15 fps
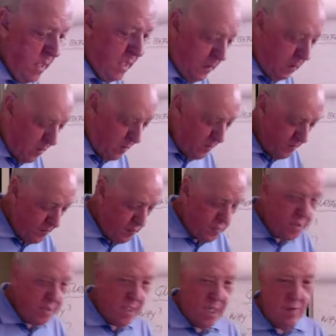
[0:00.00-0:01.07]
one of the
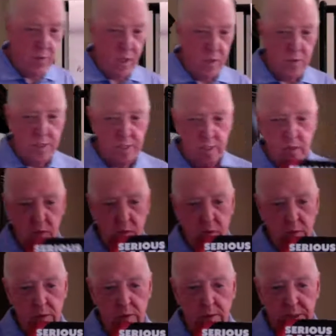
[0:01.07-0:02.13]
books that I wrote is
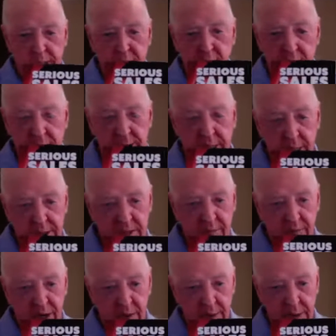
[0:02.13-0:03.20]
called Serious Sales
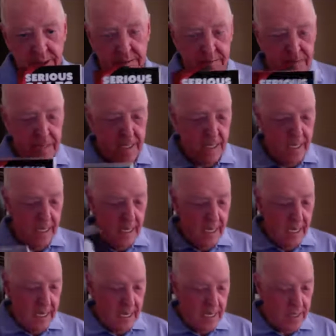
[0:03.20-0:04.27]
Development.
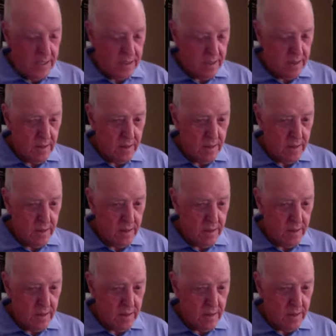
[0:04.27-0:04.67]
And